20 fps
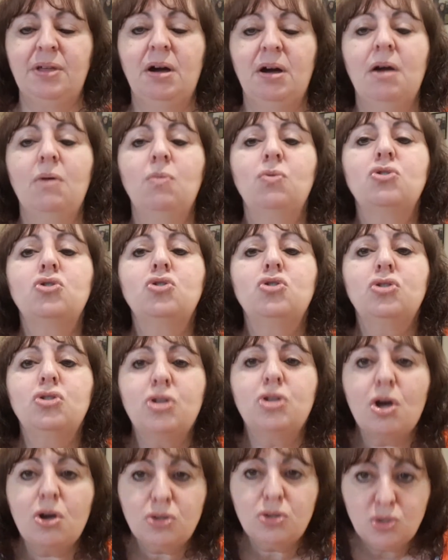I was
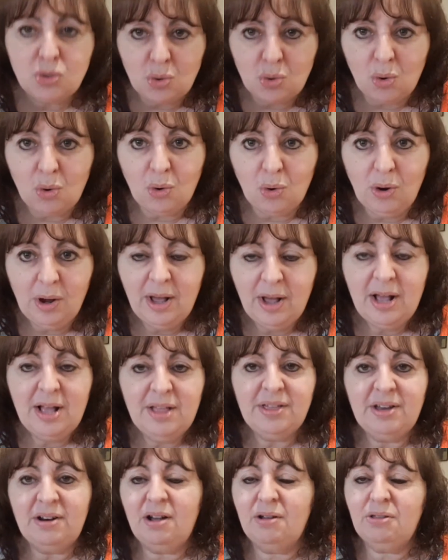so sore
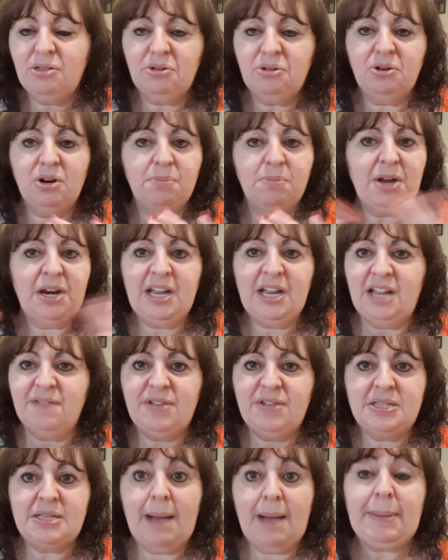that I thought, I'm going to give
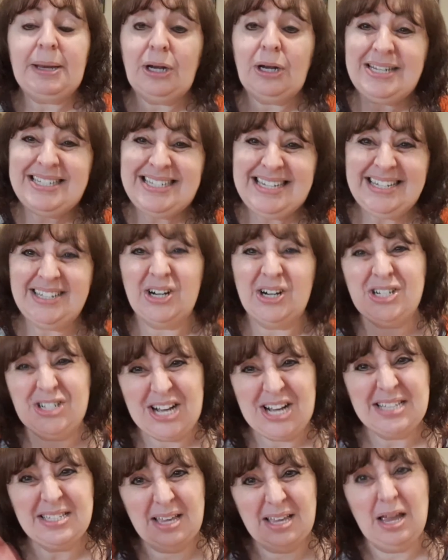this up. And I didn't. I
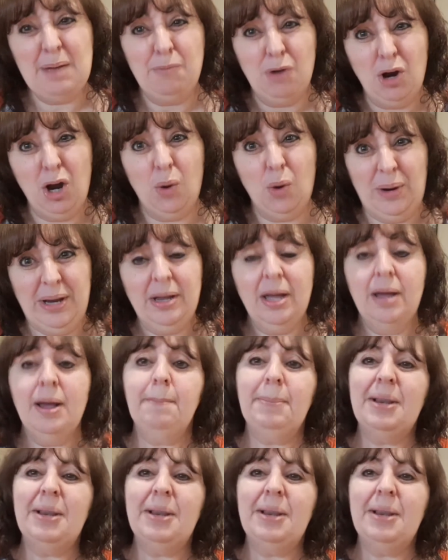just kept going.